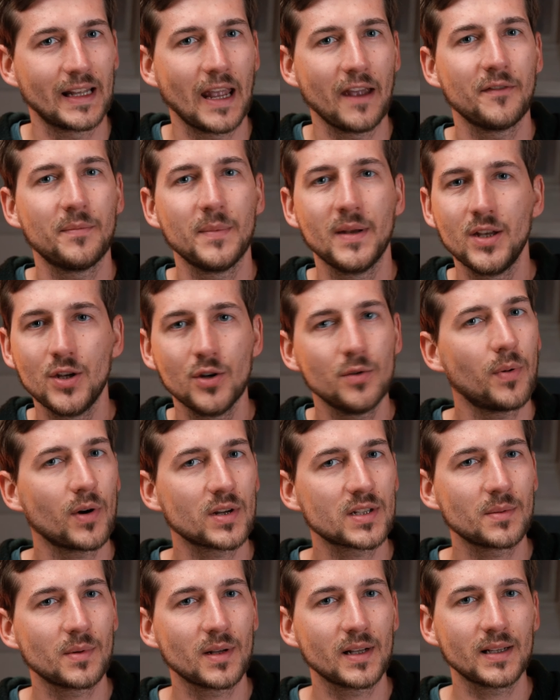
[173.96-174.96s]
It gave me new
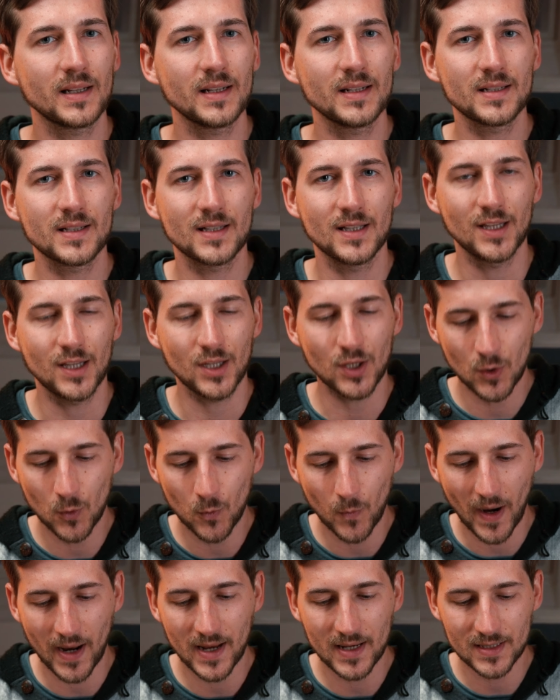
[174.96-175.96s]
possibilities, new
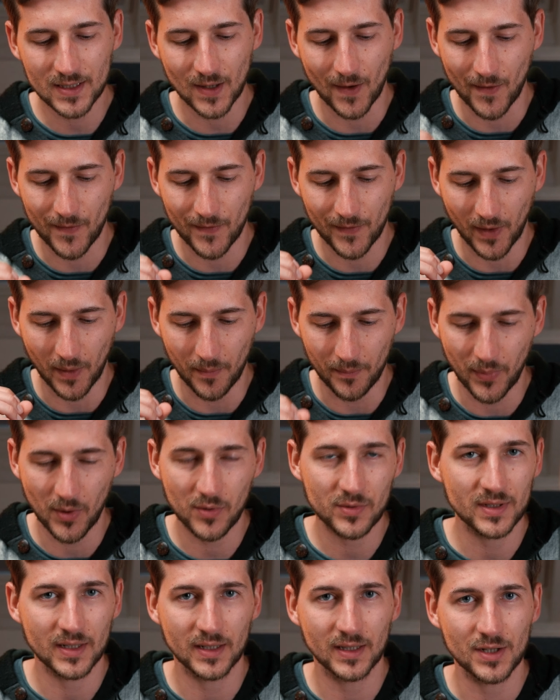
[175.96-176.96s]
ways of
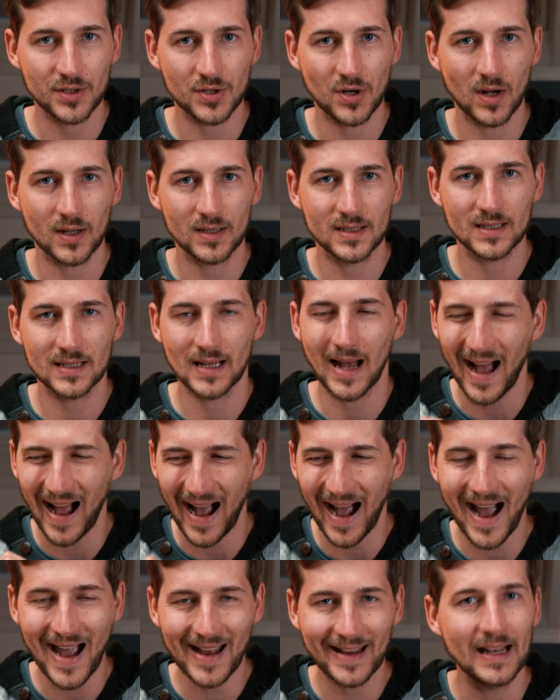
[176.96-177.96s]
composing the shots.
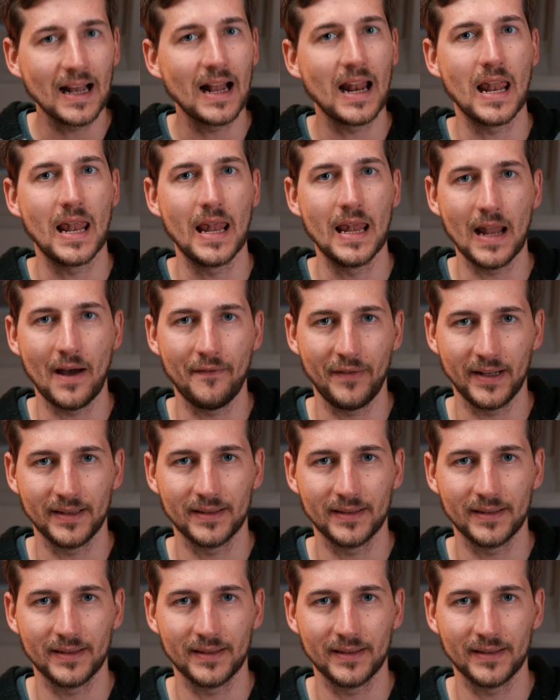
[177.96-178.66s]
I love